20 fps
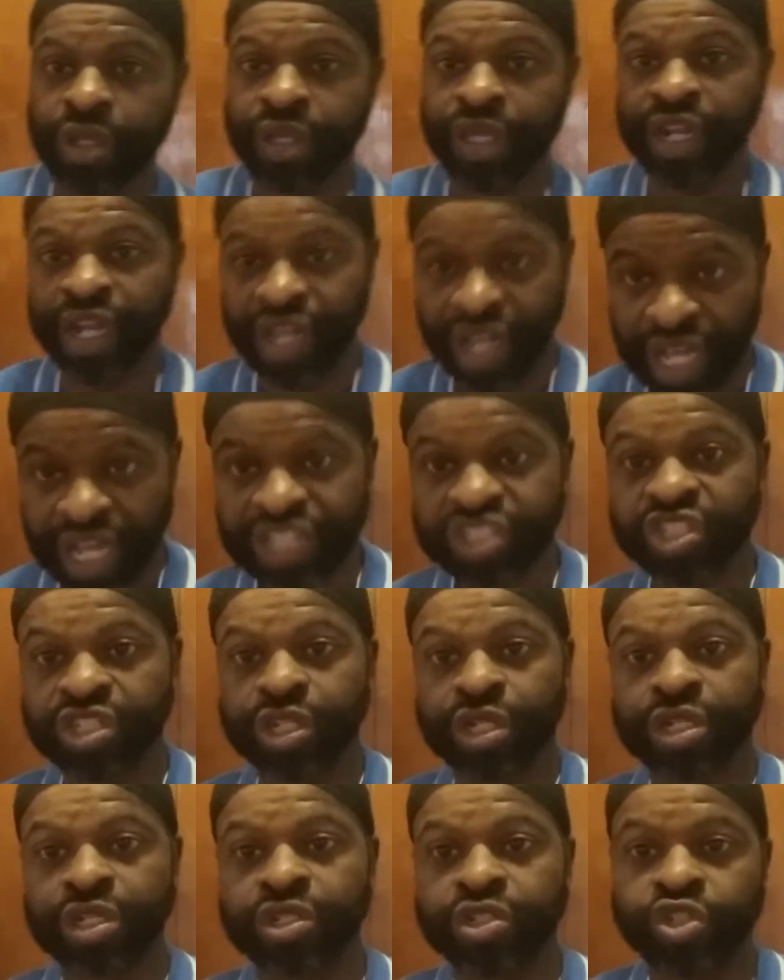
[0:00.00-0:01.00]
In
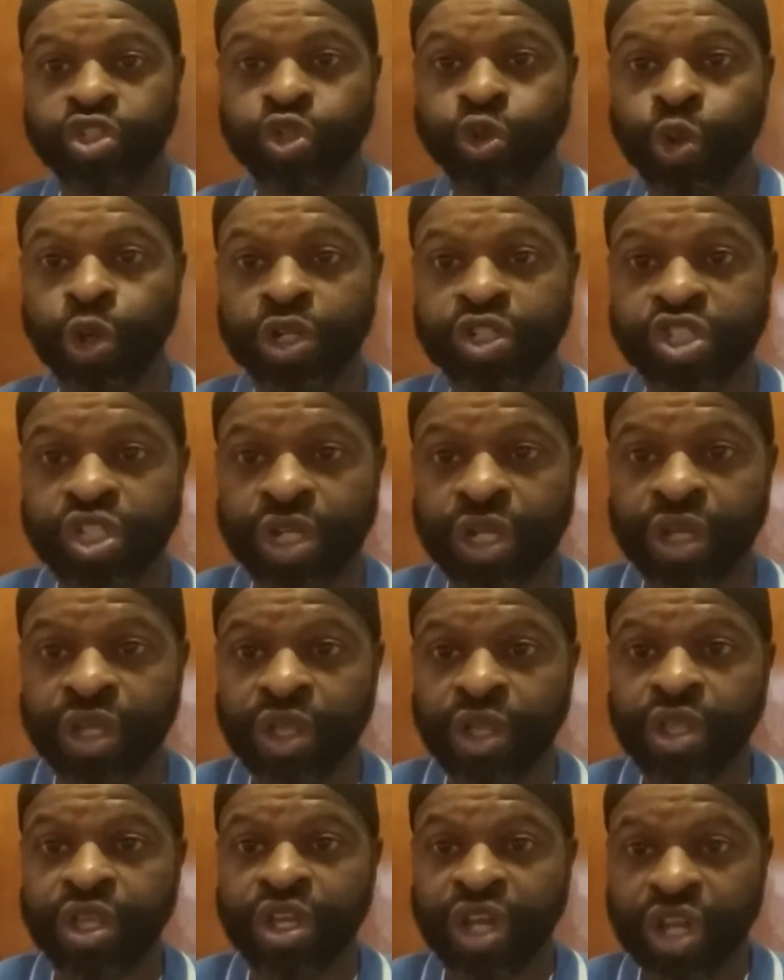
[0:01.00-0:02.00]
Augusta, Georgia,
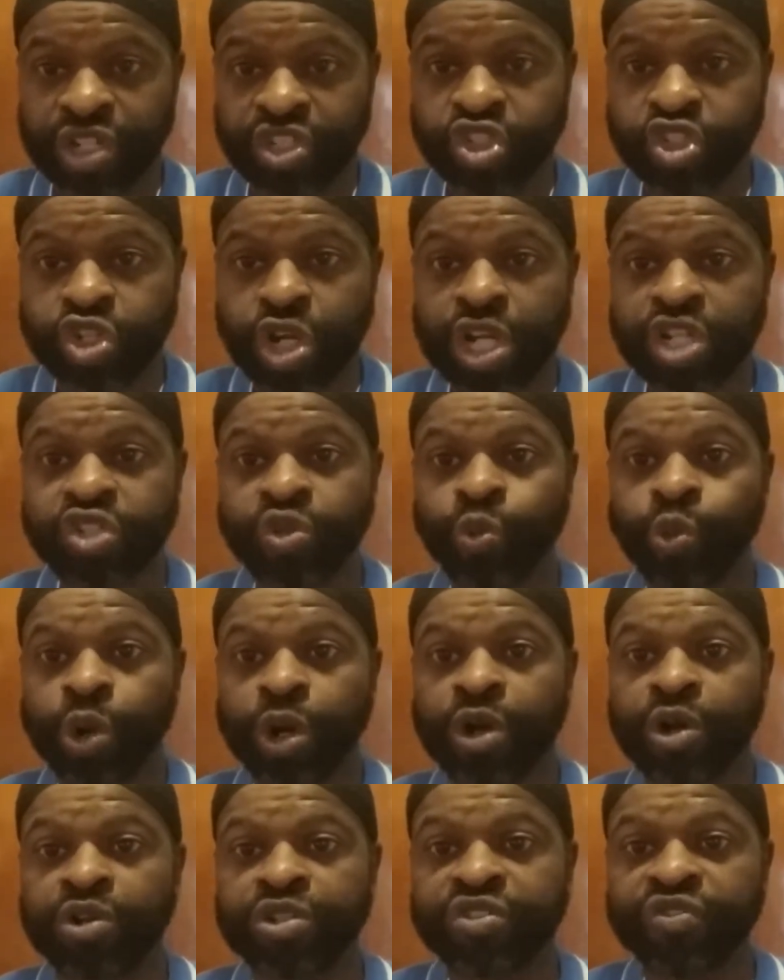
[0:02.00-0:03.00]
construction
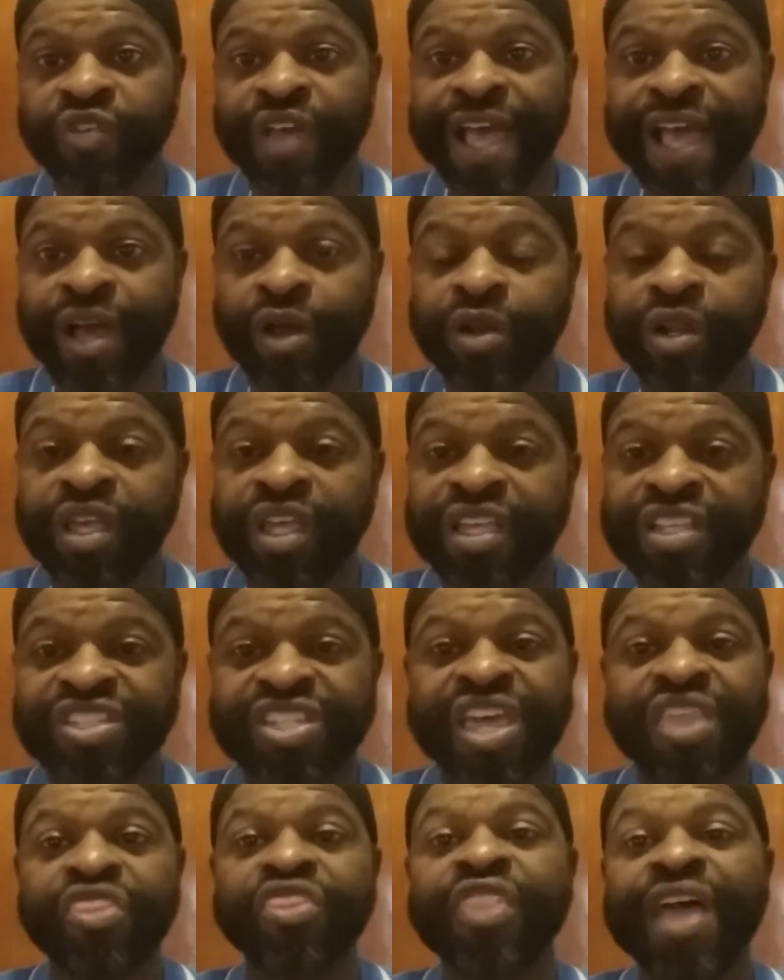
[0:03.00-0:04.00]
workers found
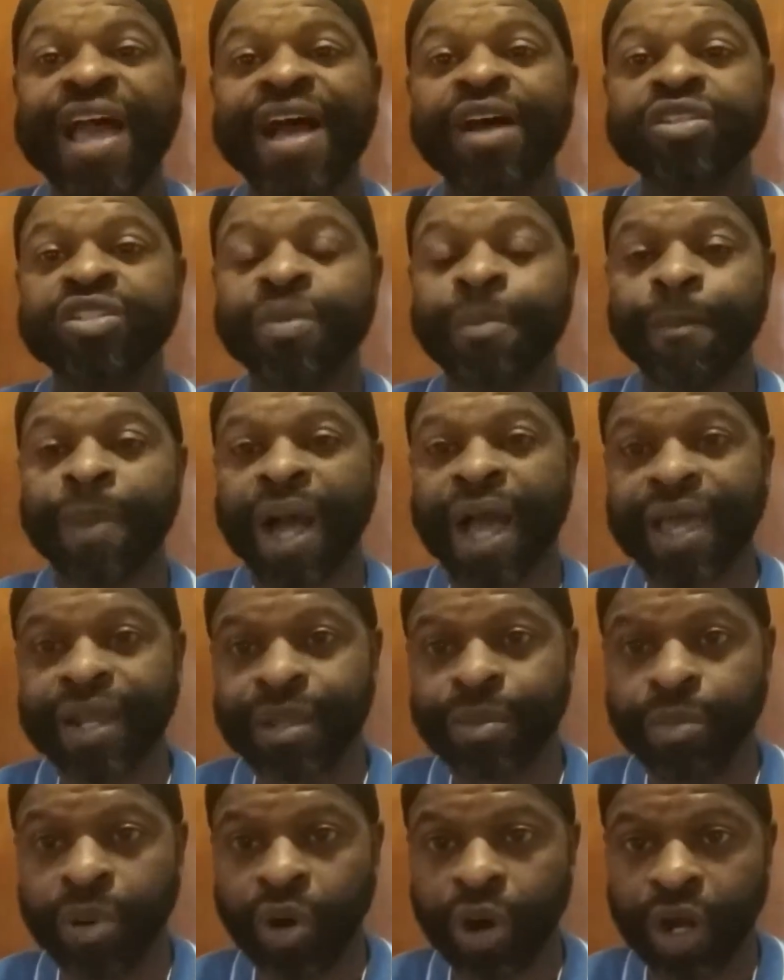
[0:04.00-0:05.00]
10,000
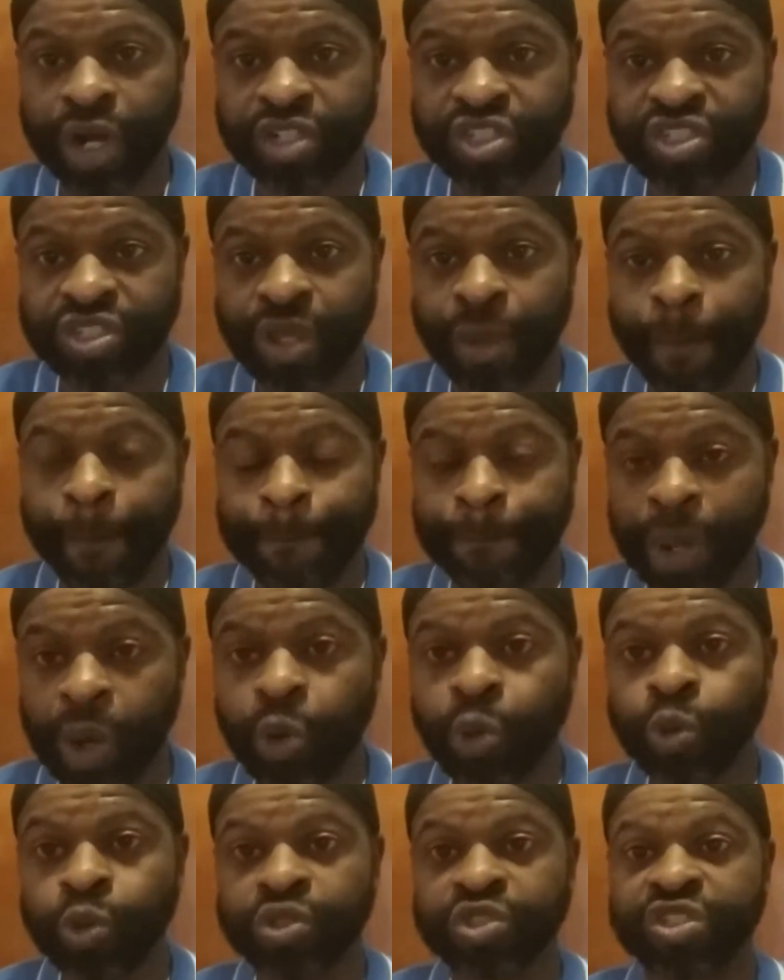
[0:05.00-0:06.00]
body parts,
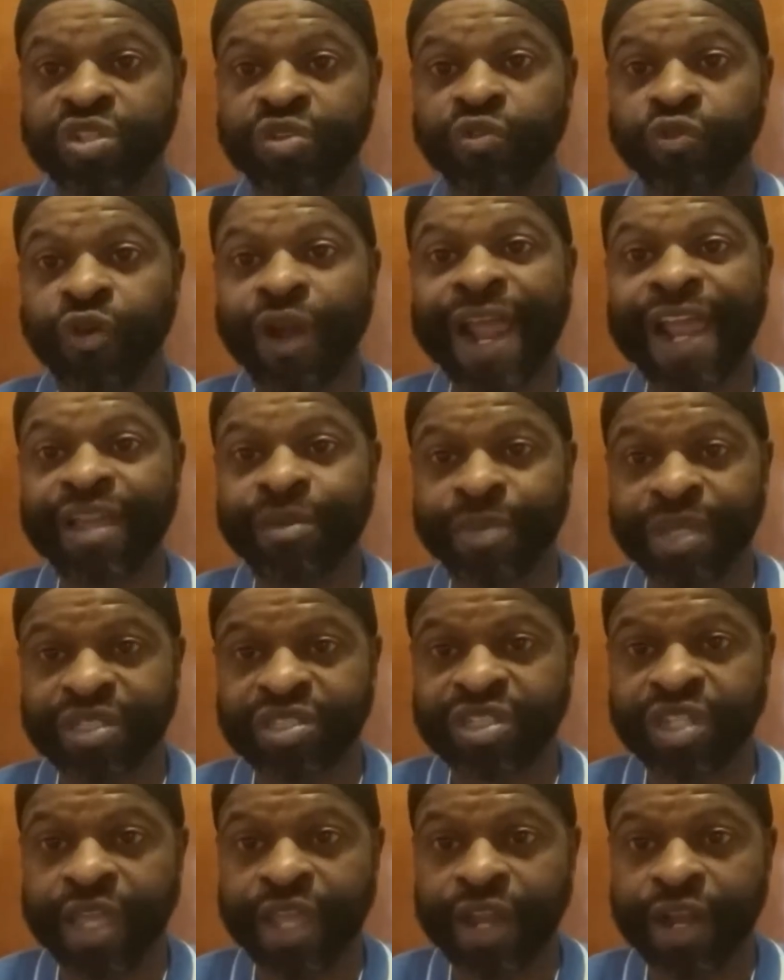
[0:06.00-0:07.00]
bones, and
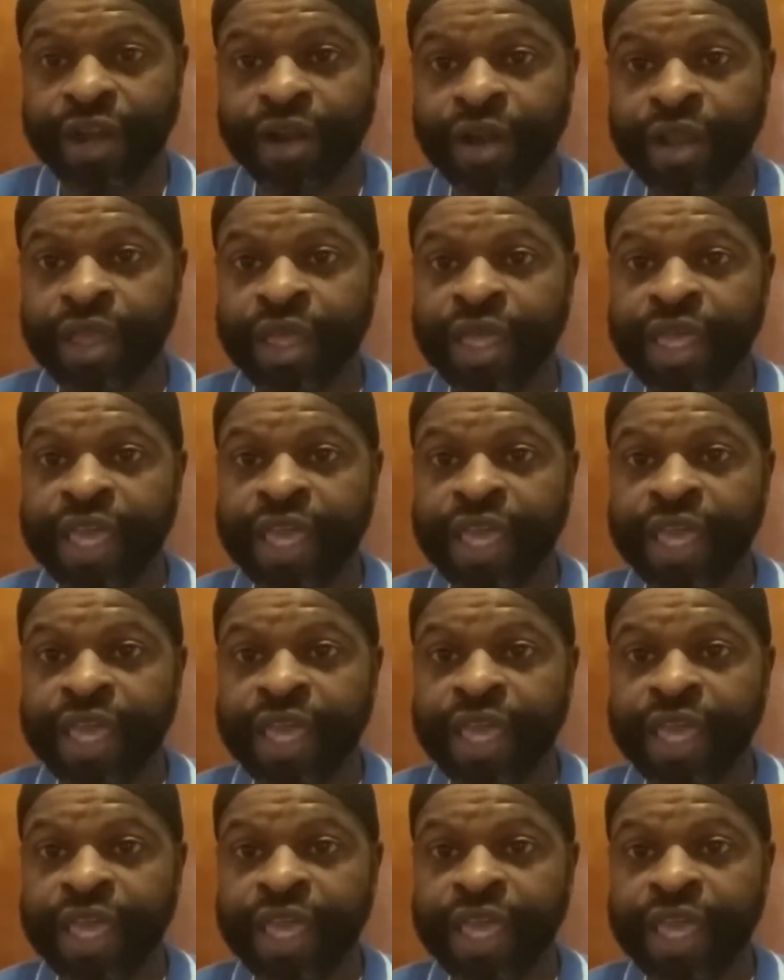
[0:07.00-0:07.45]
fragments there.